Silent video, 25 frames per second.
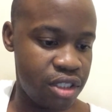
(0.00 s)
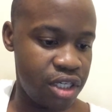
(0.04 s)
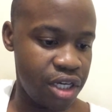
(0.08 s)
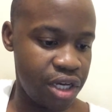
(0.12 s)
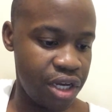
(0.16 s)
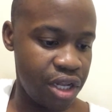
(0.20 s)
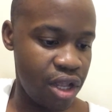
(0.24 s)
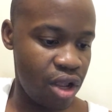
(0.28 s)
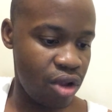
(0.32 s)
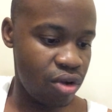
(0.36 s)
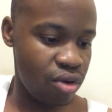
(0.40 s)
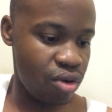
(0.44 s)

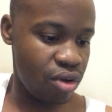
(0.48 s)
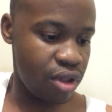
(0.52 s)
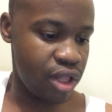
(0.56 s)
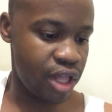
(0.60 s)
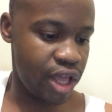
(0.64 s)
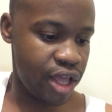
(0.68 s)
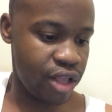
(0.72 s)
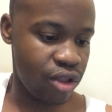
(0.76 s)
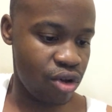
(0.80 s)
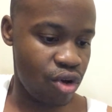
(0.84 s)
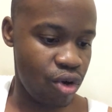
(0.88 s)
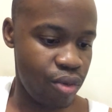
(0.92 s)
check it out
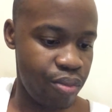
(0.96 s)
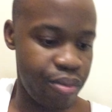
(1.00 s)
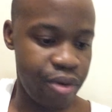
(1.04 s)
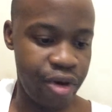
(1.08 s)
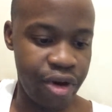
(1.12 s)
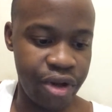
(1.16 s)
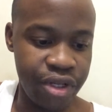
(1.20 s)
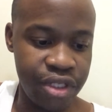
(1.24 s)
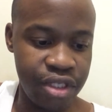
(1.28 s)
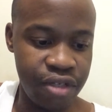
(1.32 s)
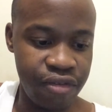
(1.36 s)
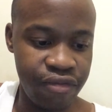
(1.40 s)
online
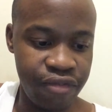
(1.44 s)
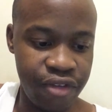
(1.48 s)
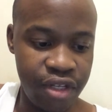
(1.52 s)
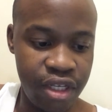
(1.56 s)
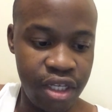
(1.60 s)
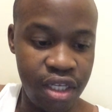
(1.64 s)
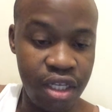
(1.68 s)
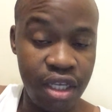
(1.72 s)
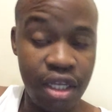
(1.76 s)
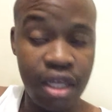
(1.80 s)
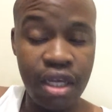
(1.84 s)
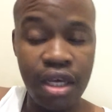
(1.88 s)

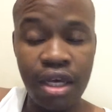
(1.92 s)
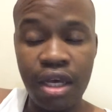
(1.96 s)
comparatively.